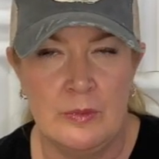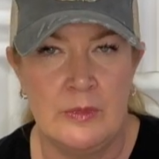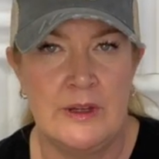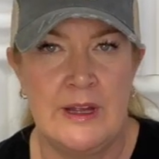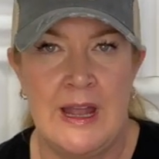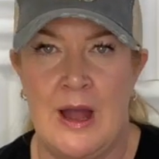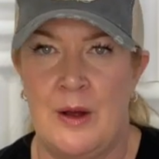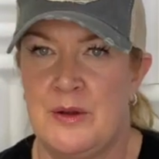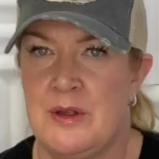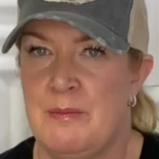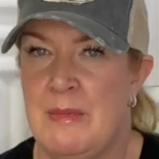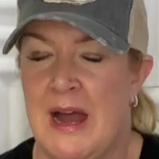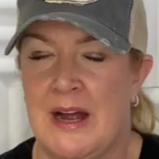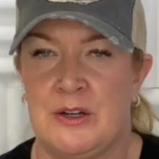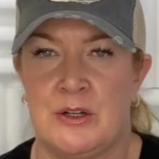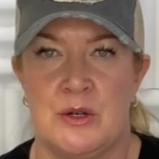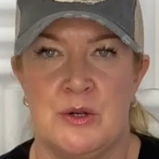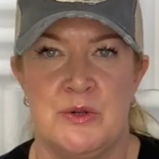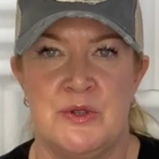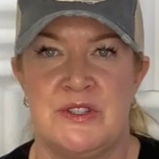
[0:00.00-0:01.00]
counting
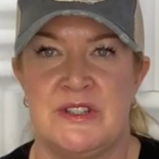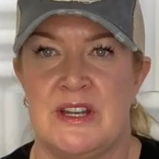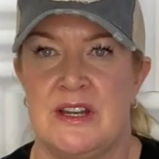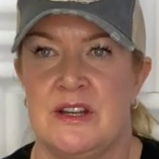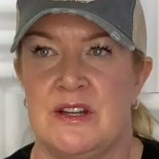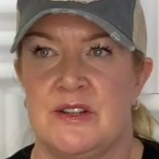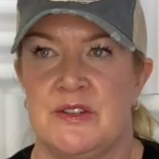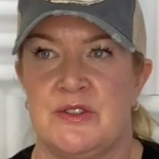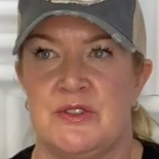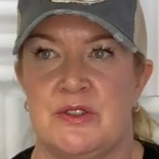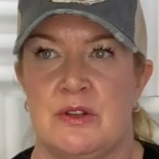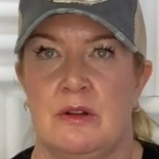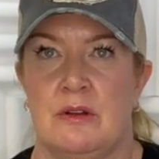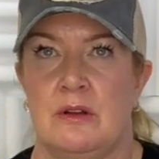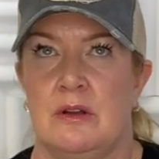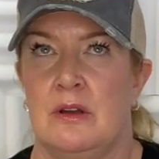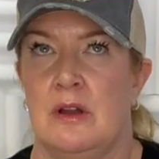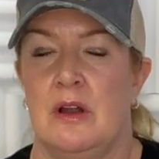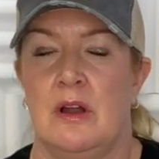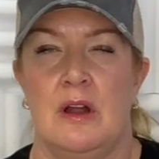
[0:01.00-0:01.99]
macros is
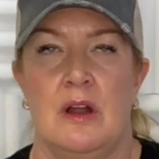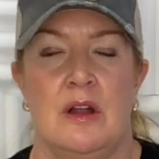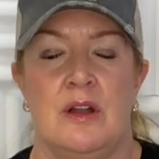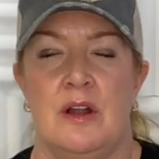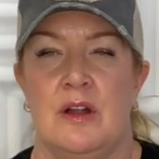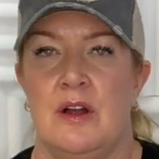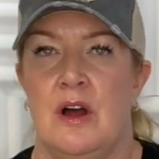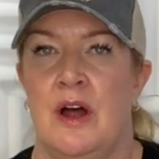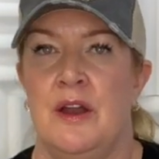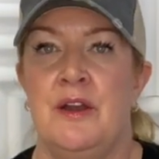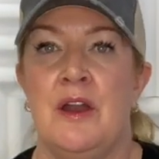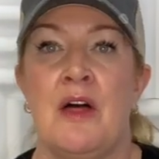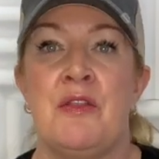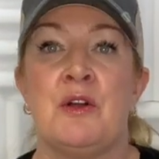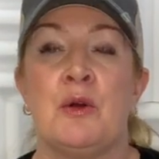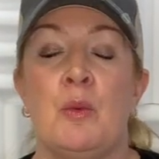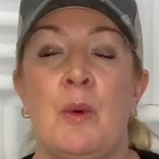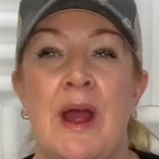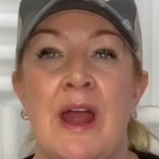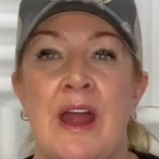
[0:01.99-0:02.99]

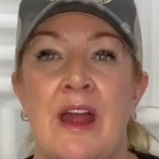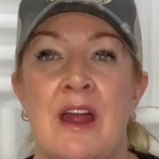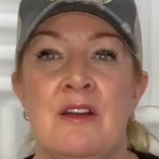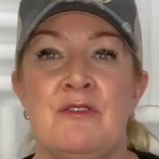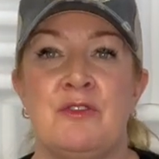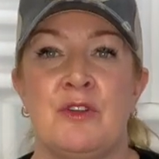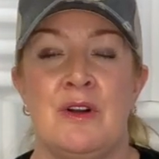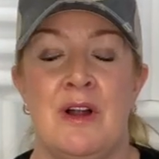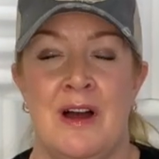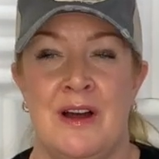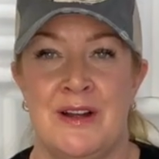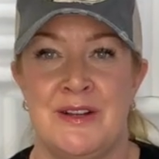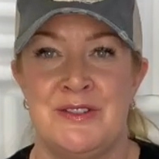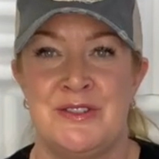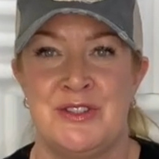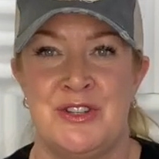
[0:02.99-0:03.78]
another way for us